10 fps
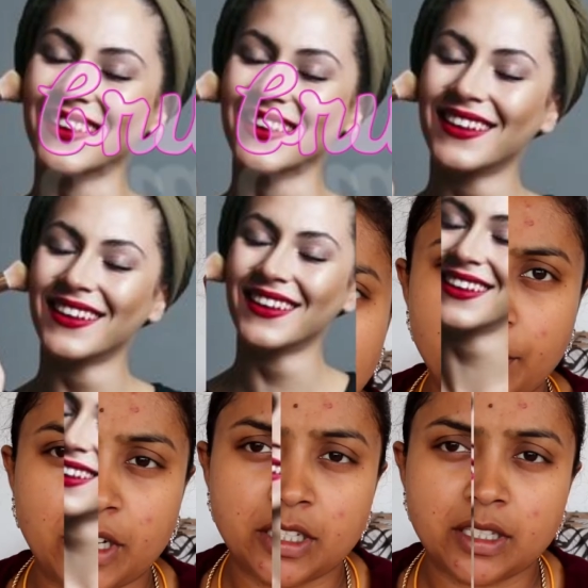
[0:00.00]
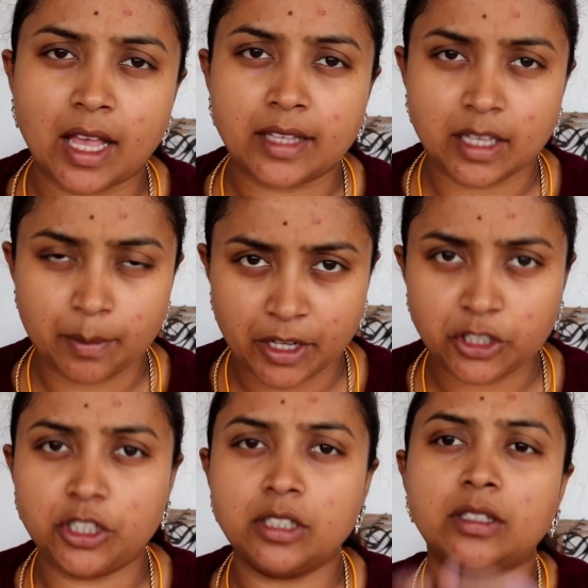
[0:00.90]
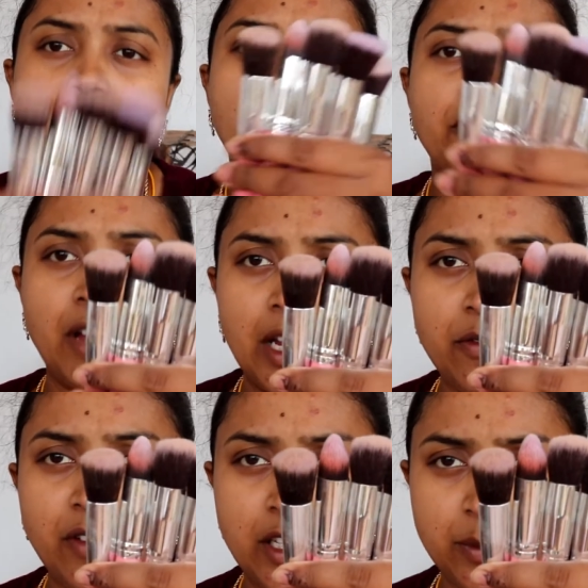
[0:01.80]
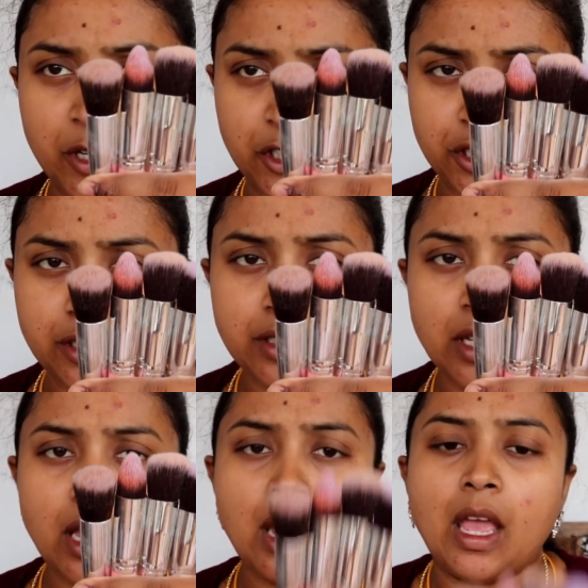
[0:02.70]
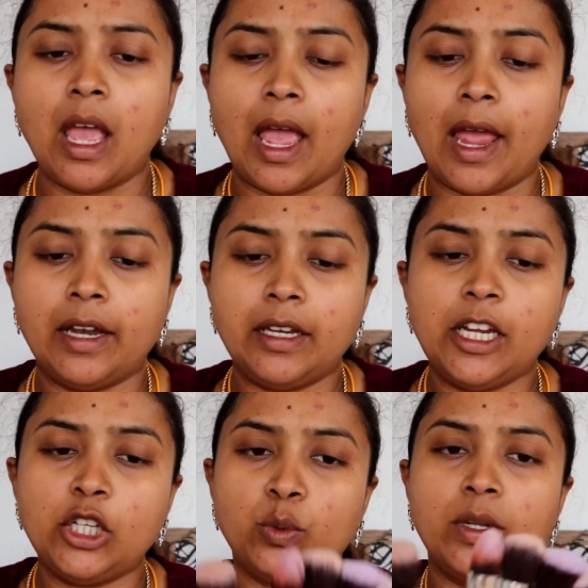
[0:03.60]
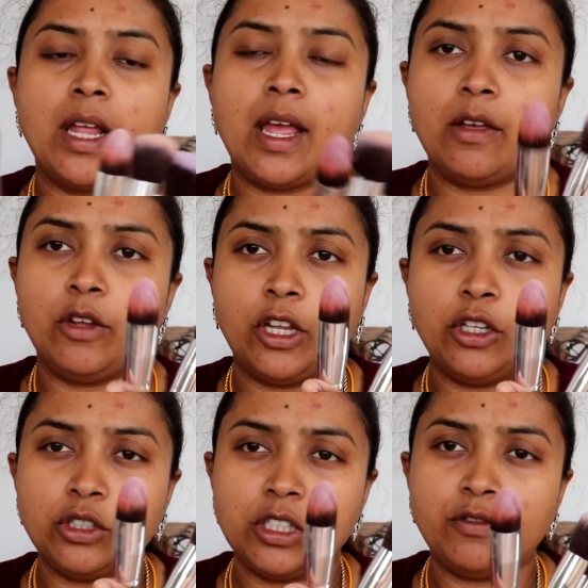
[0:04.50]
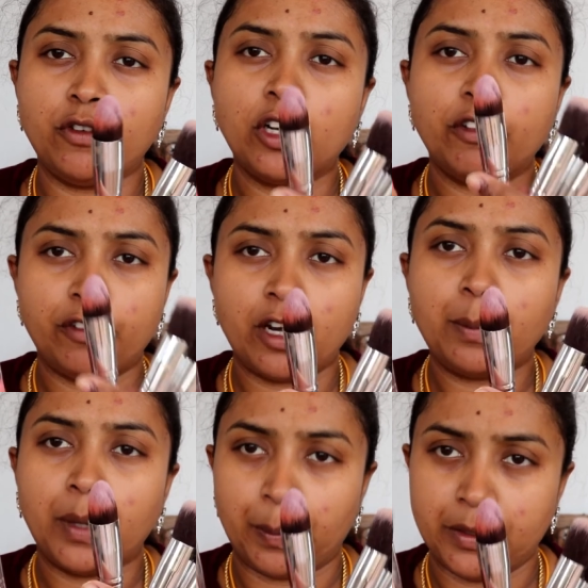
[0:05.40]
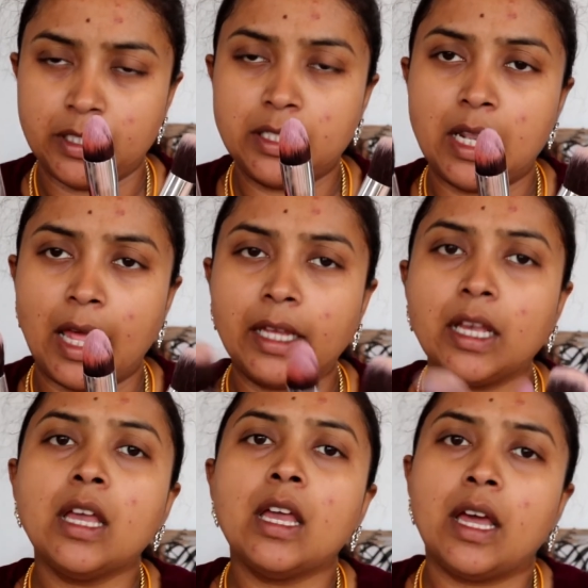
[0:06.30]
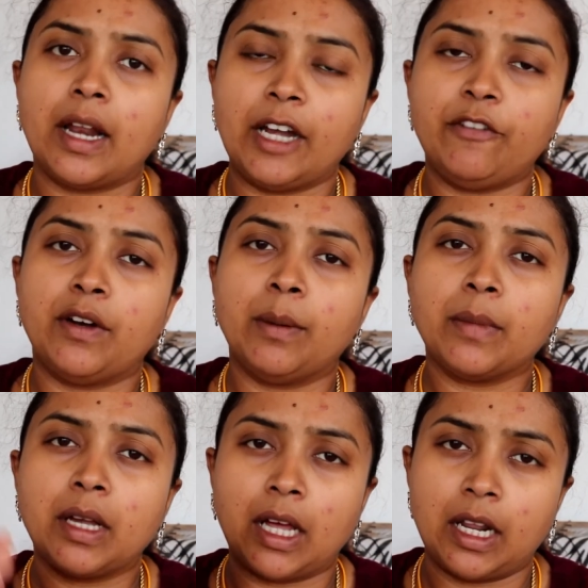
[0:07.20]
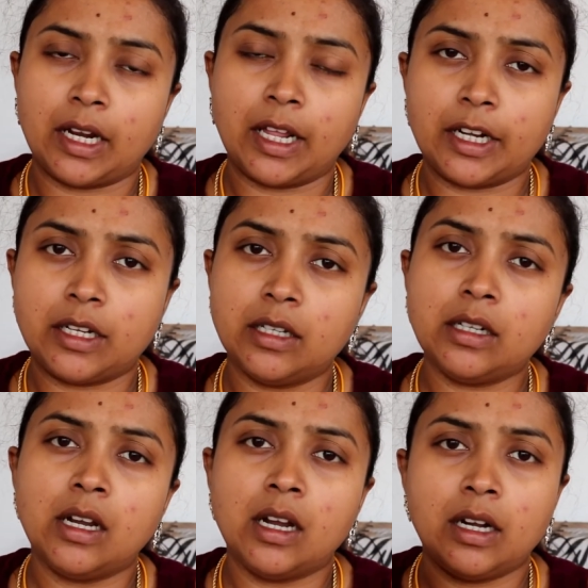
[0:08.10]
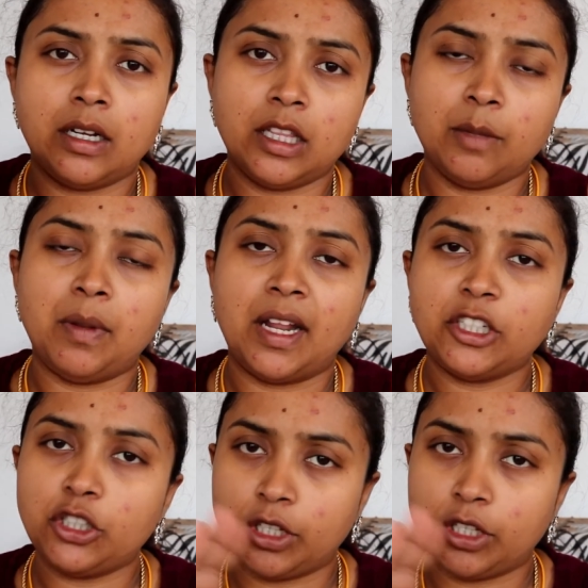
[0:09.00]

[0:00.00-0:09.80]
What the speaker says: Face brushes, as I mentioned, there are 5 face brushes, and each one you can use it for different purposes, like right from color corrector till the blush.